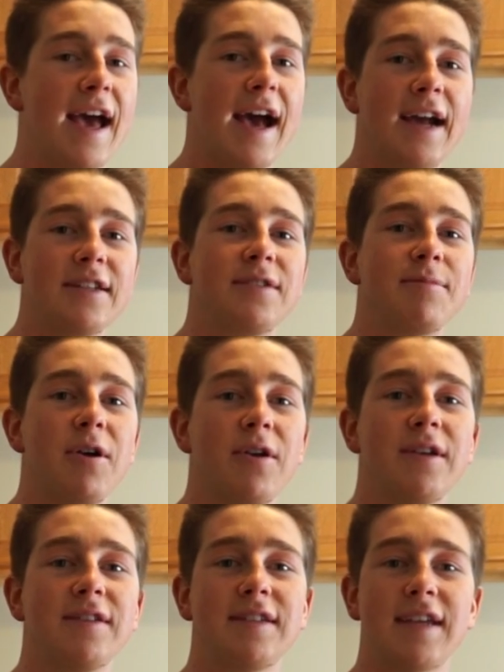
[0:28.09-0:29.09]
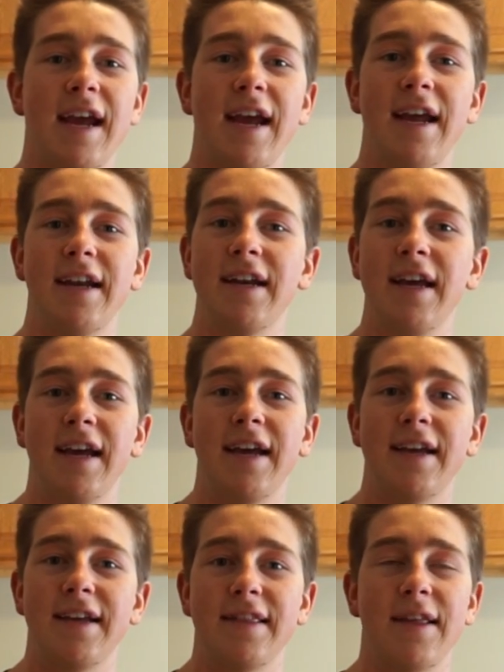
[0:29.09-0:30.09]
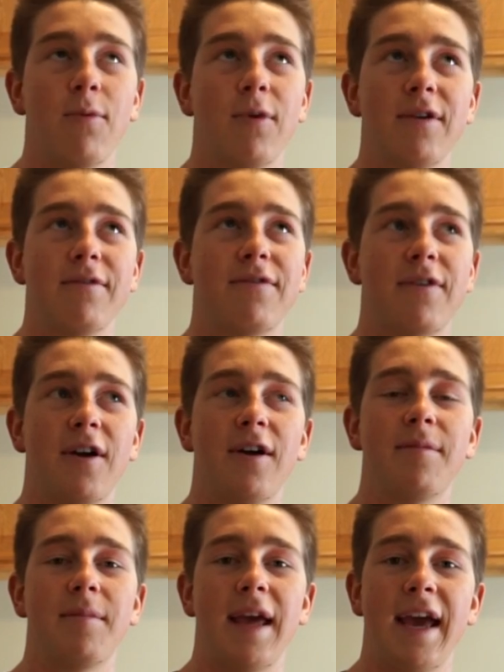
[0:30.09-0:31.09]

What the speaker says: I had some donuts and they weren't from